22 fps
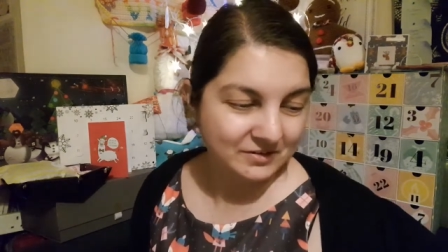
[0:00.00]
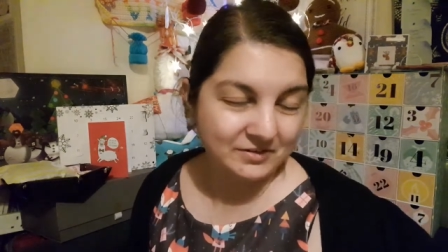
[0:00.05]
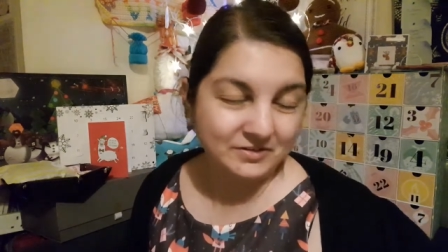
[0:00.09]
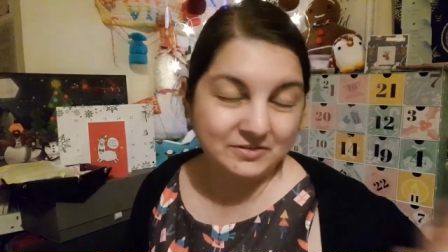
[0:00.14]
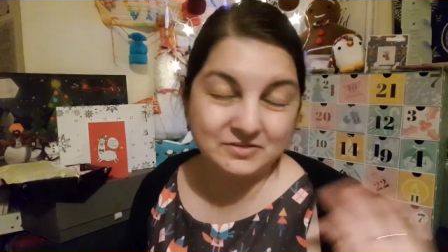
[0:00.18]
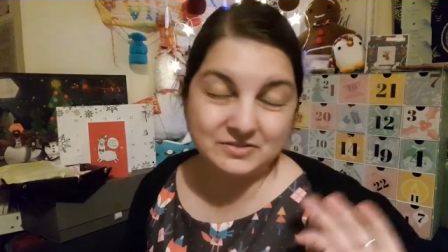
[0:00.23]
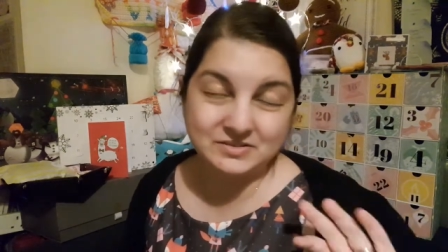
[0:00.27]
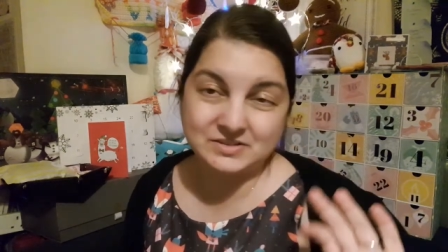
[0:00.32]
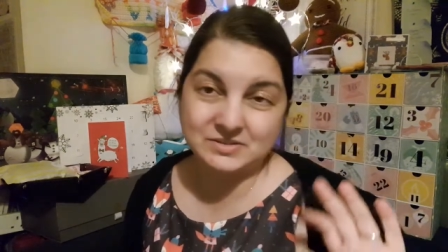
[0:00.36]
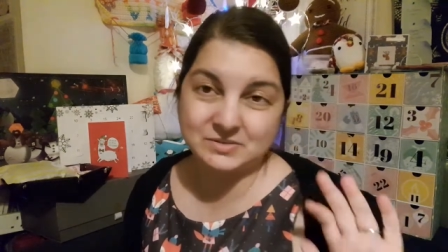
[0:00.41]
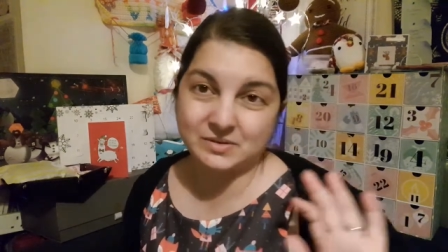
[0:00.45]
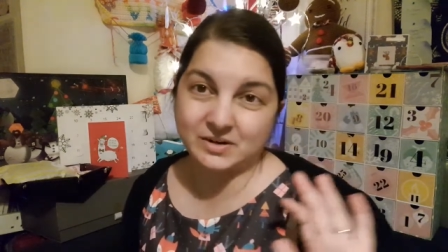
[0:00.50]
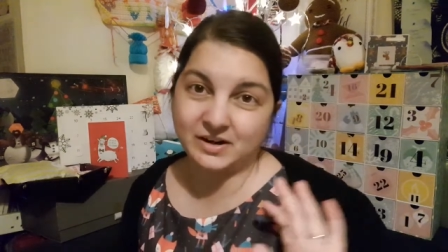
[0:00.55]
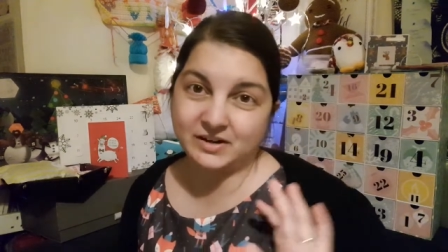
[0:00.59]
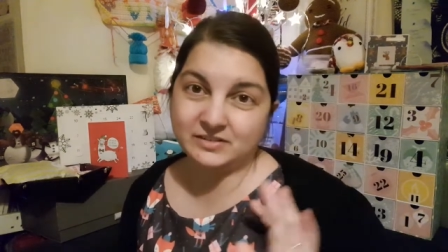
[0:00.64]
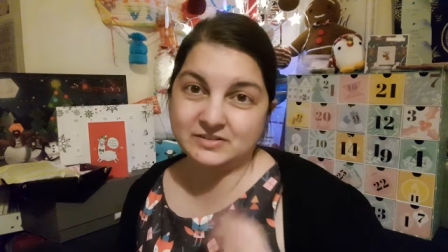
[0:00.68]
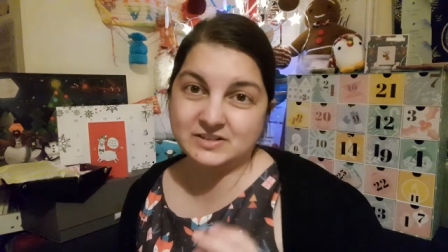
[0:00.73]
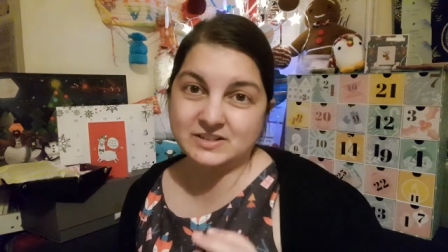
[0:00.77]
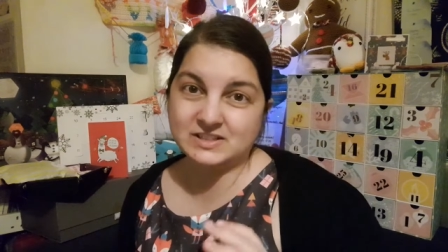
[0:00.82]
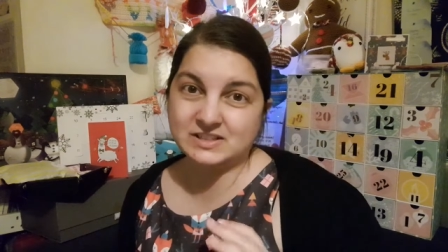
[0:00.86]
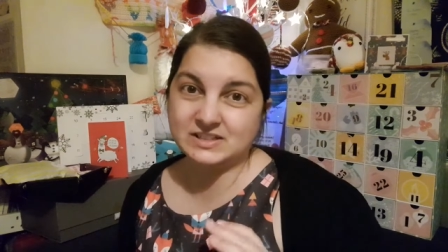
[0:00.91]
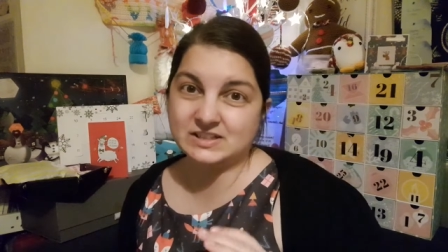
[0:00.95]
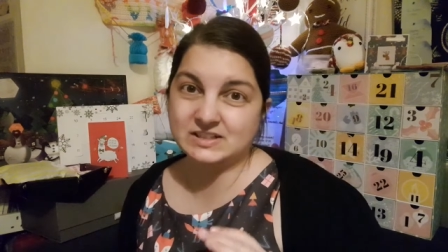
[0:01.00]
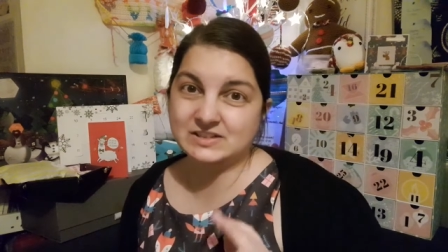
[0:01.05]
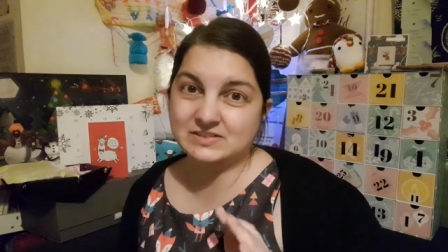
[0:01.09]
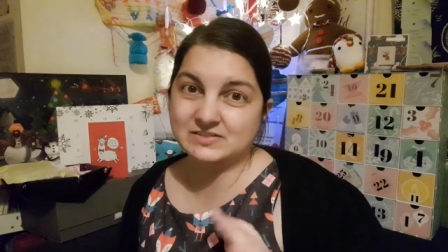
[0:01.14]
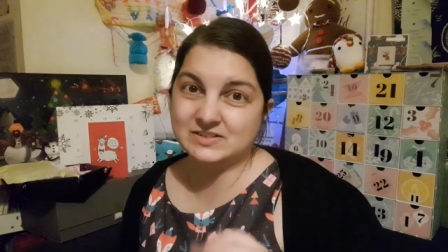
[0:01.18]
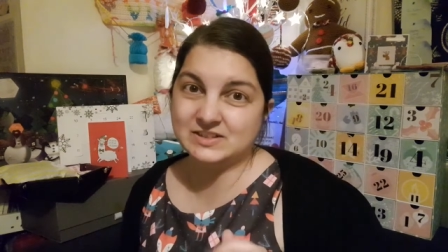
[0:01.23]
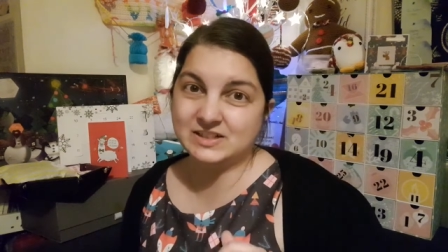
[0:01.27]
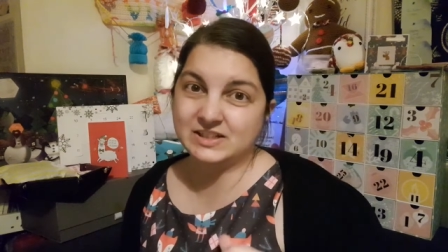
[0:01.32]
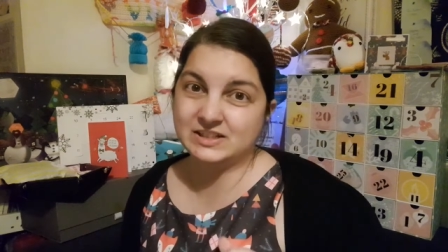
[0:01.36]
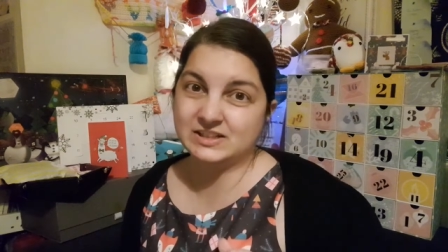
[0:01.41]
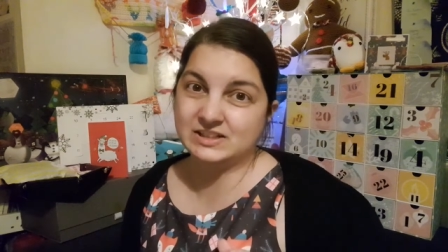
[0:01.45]
also, I
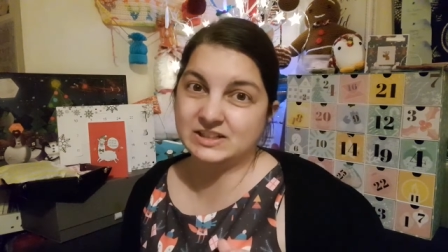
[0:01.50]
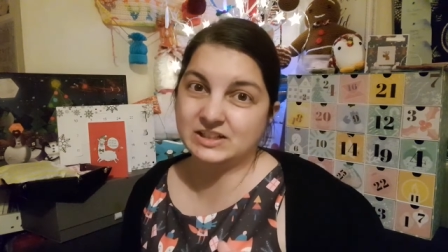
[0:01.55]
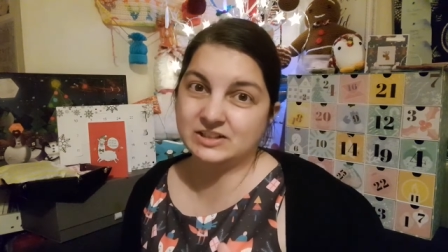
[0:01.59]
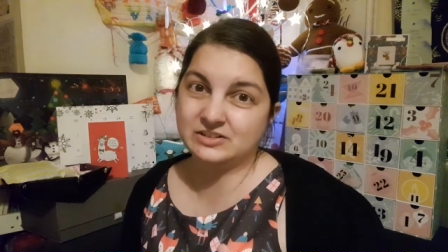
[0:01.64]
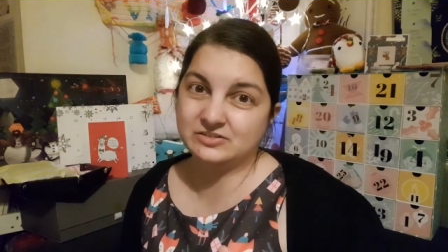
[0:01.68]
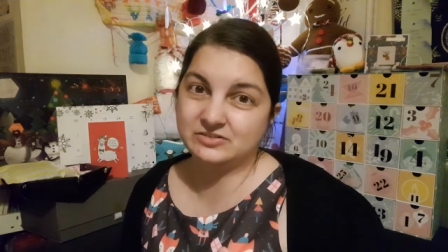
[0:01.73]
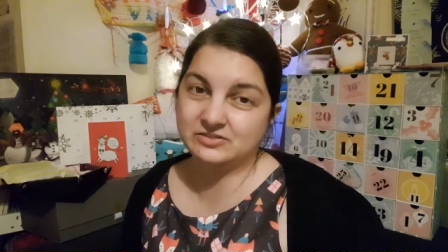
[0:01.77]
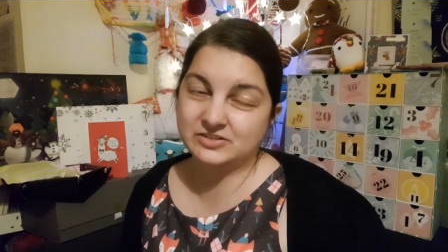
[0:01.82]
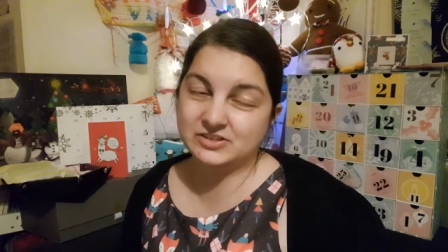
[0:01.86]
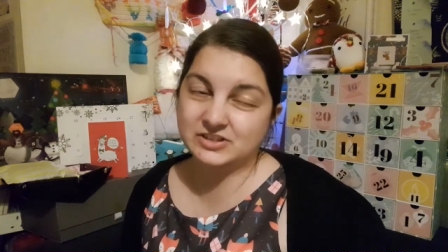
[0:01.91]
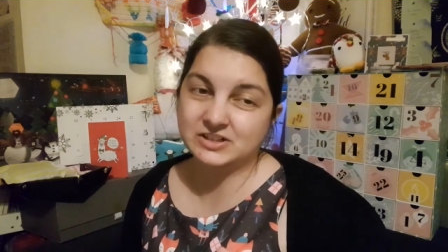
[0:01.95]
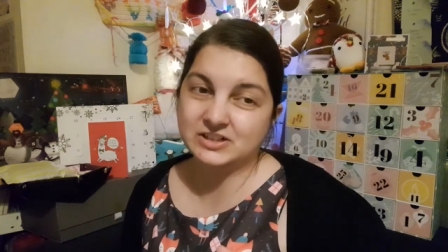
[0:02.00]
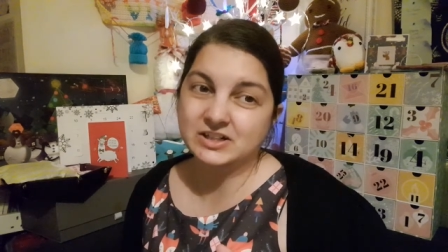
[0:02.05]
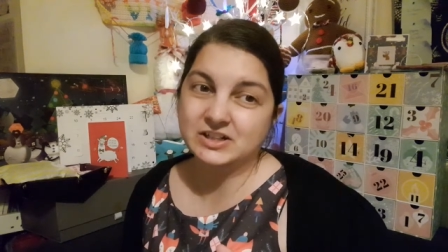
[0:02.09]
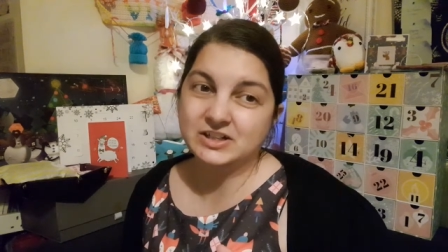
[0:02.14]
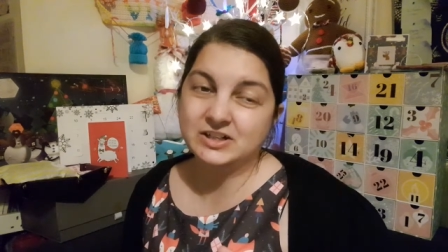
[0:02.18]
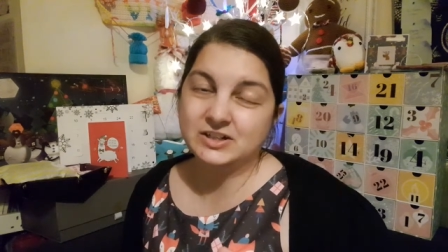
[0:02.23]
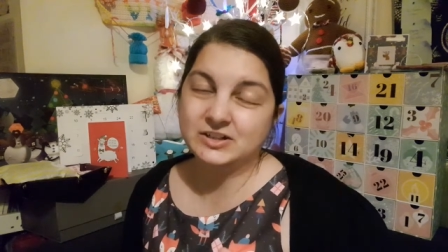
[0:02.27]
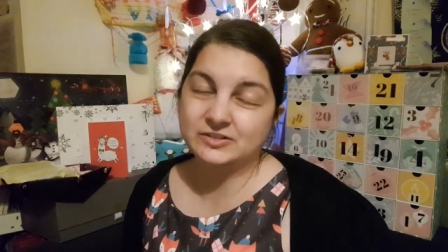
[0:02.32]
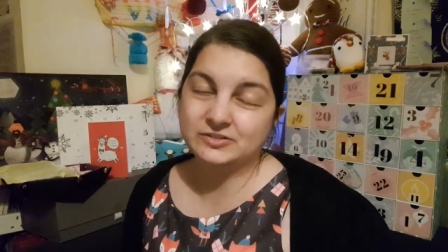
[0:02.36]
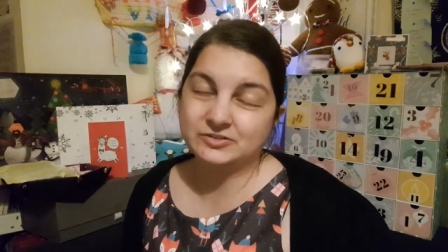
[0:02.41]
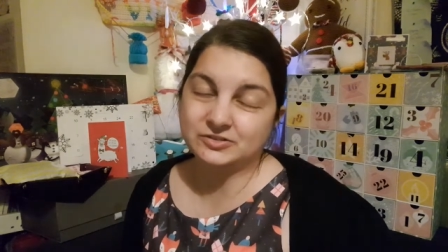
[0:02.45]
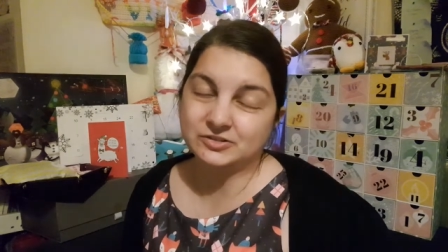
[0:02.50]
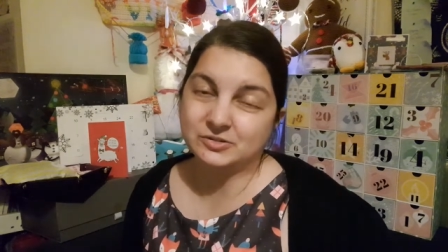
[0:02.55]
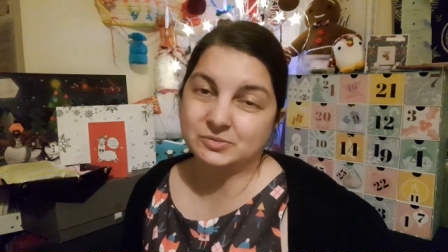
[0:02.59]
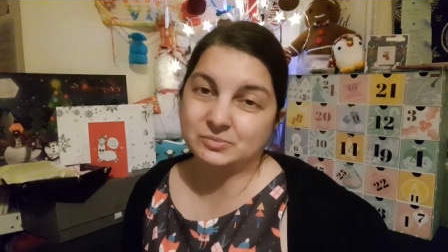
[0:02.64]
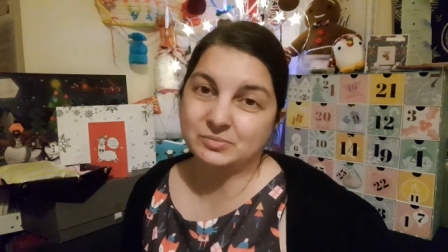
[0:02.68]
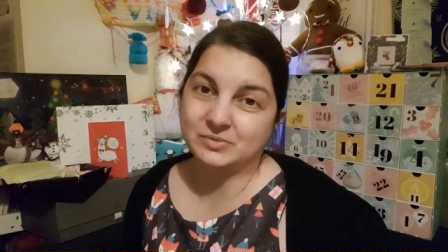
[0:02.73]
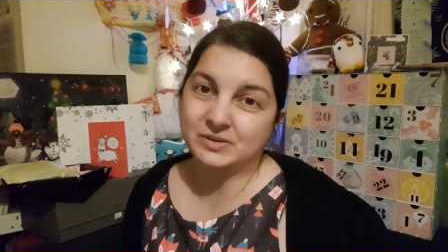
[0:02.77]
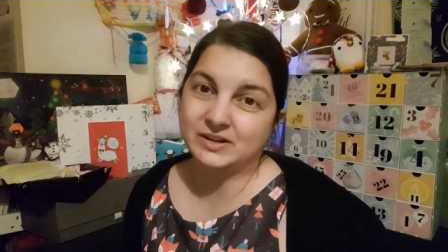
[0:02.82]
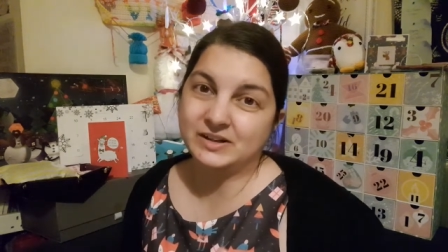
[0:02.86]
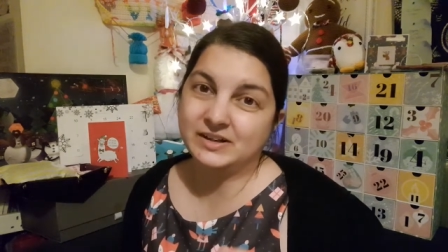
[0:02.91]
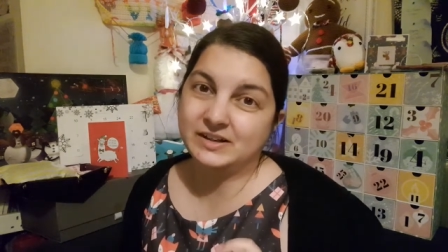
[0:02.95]
received a gift
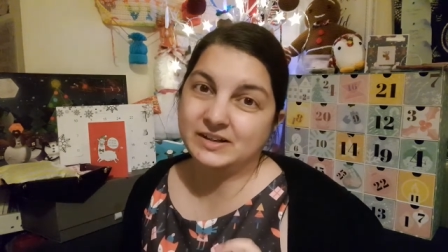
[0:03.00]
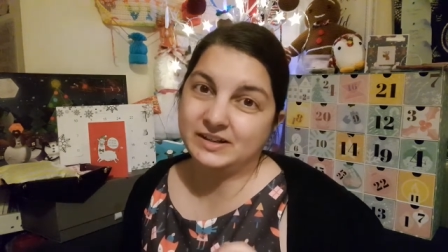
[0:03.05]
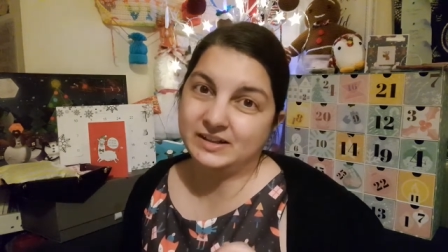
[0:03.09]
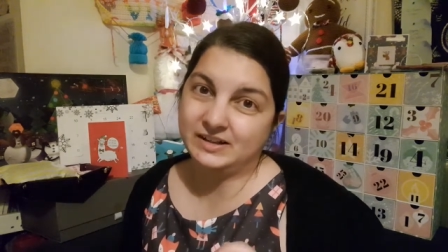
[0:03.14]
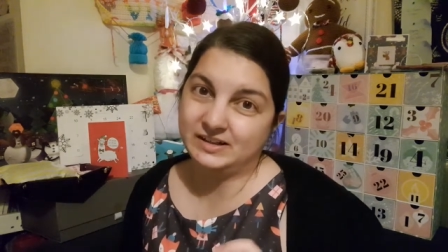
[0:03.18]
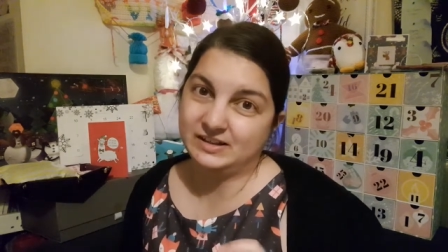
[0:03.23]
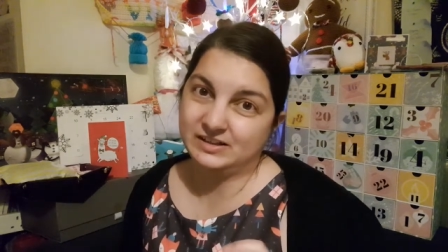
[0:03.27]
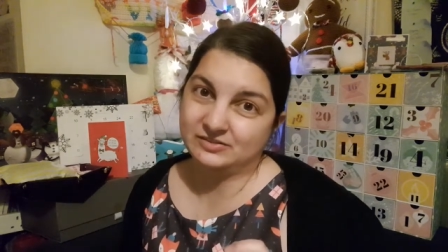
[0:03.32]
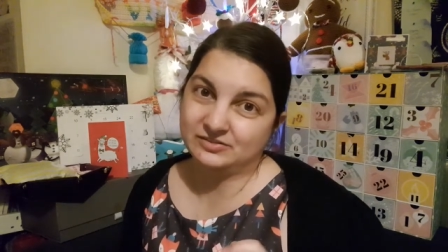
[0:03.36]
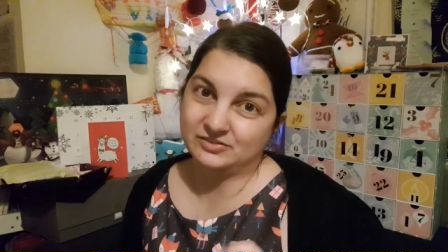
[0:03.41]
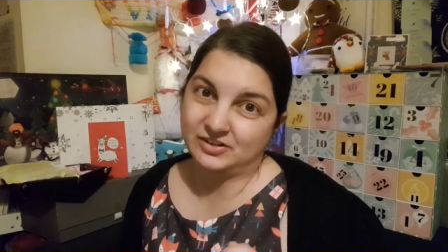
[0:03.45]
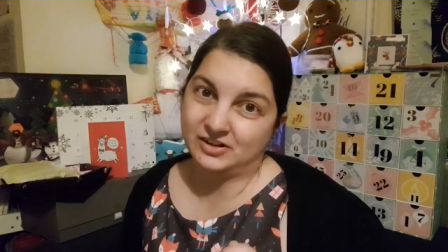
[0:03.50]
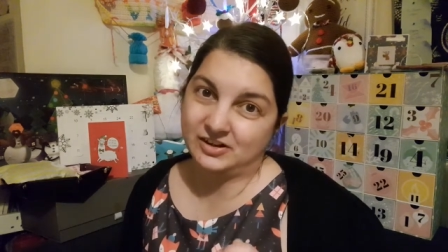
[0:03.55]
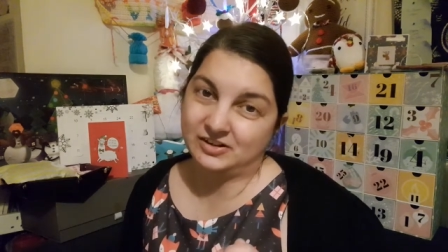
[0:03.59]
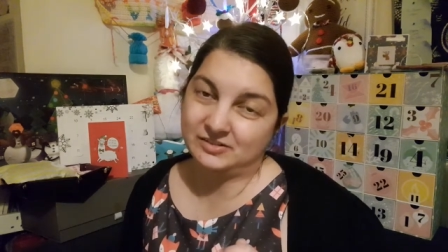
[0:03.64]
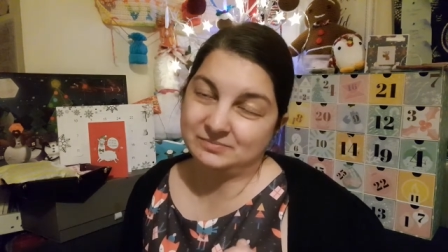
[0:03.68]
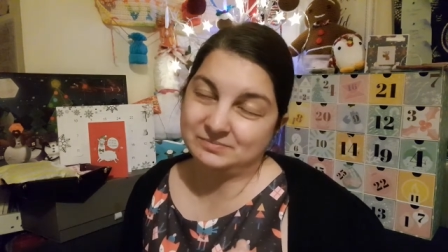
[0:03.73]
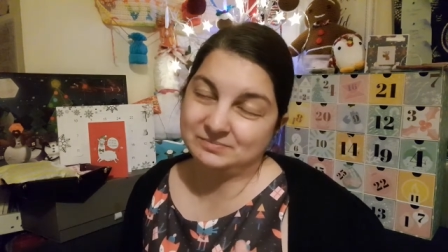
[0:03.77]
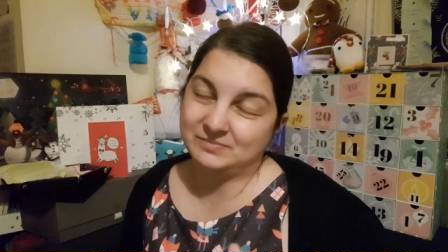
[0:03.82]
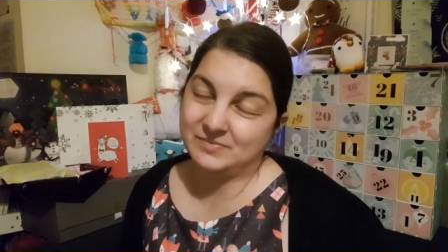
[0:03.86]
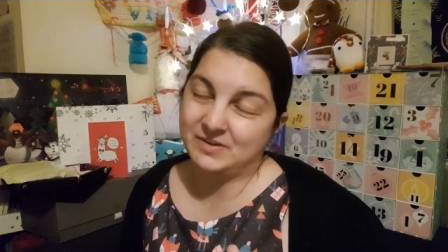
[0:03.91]
from Eva,